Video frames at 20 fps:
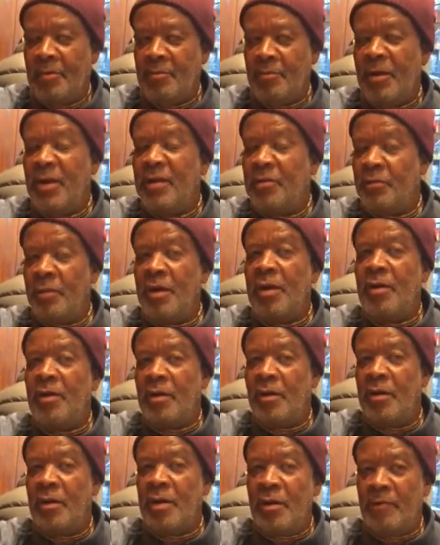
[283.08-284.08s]
But we
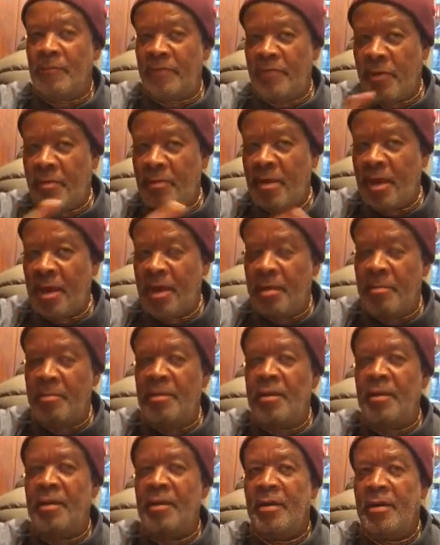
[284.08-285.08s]
from him,
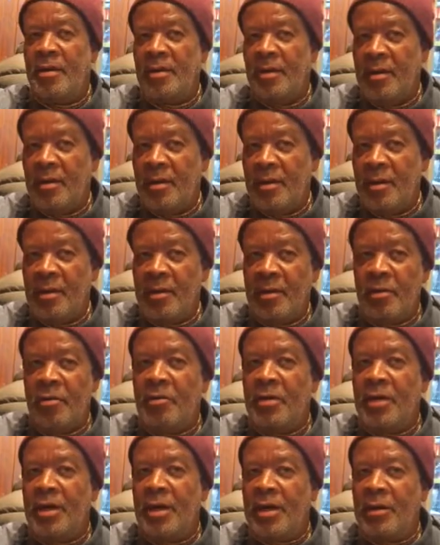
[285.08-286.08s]

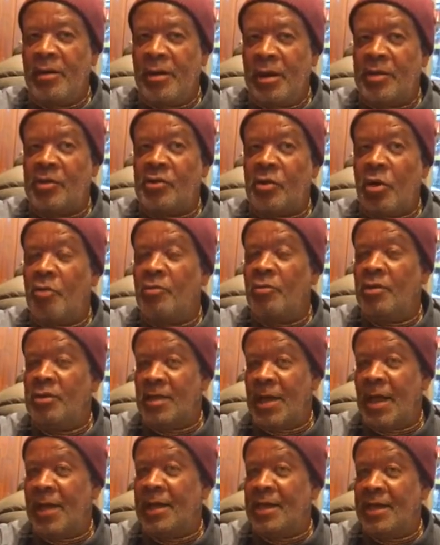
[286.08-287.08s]
this song
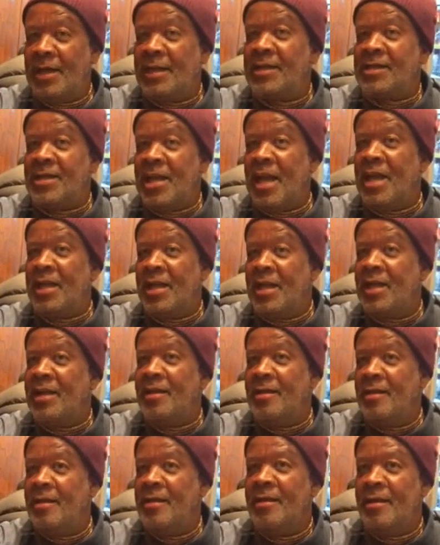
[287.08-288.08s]
was like an extended
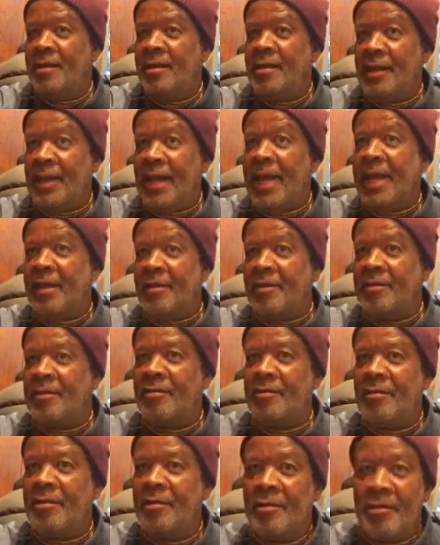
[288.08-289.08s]
length.
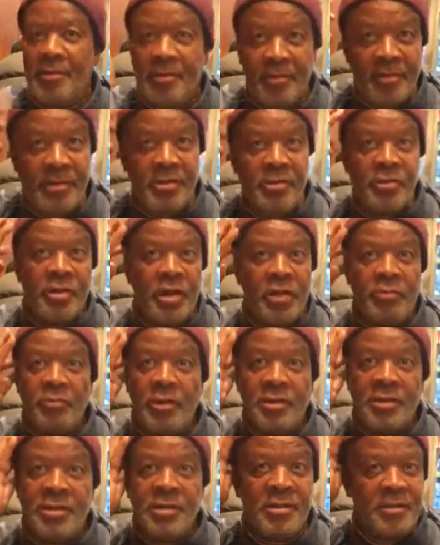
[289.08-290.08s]
It
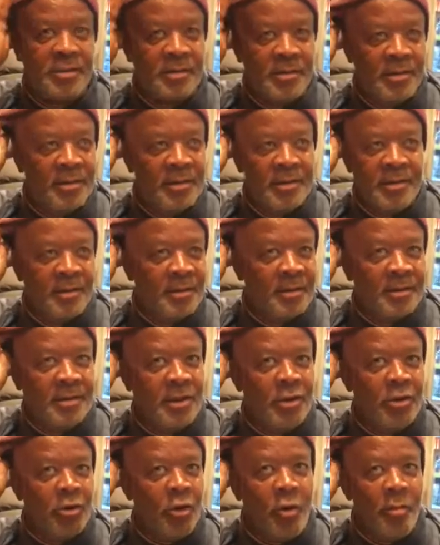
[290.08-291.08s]
wasn't
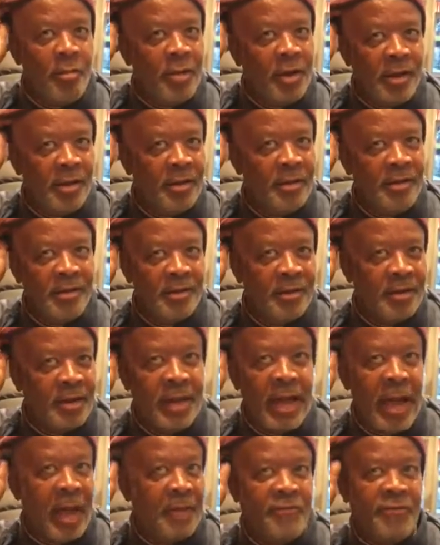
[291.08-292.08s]
the normal.
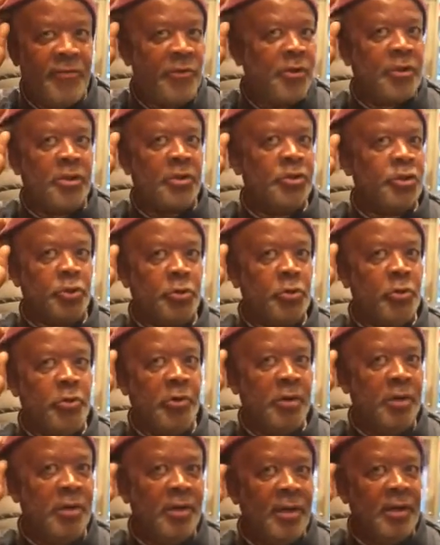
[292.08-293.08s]
He had full
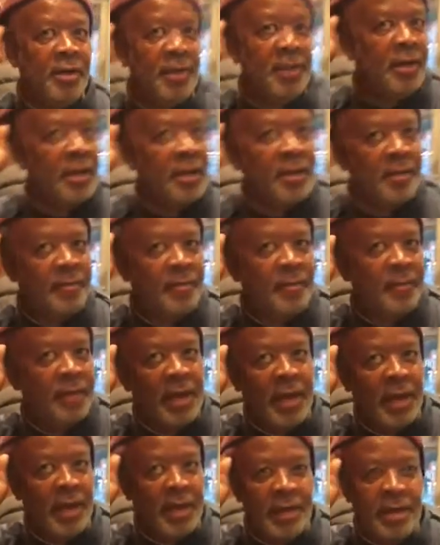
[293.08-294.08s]
control.
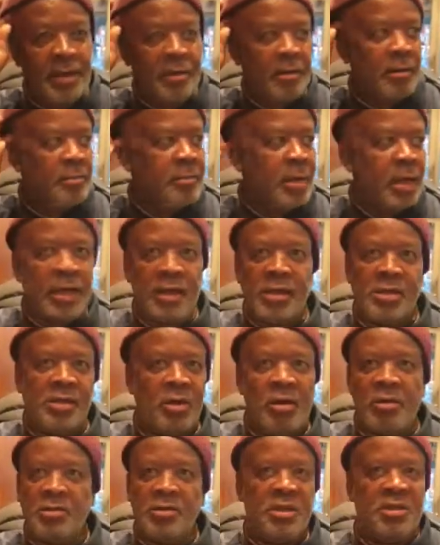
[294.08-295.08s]
Yeah, he could make his
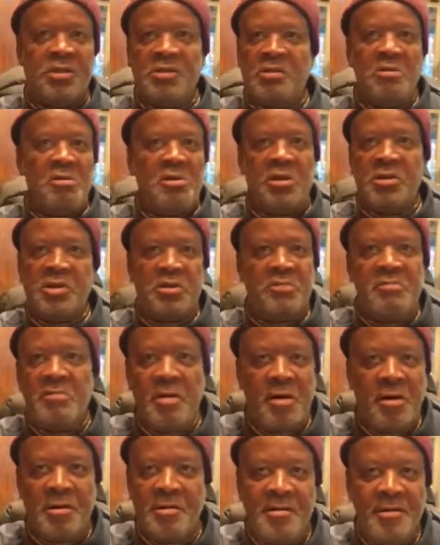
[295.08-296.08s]
songs as long as he
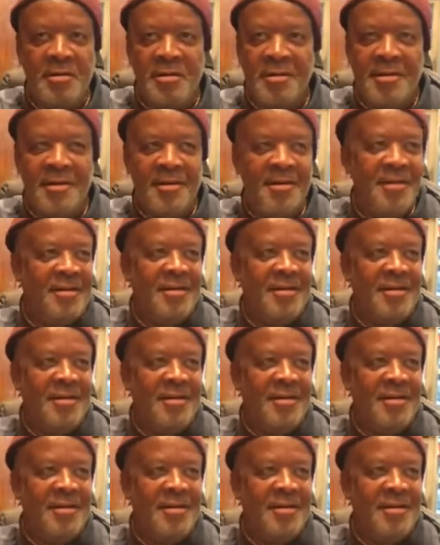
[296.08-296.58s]
wanted.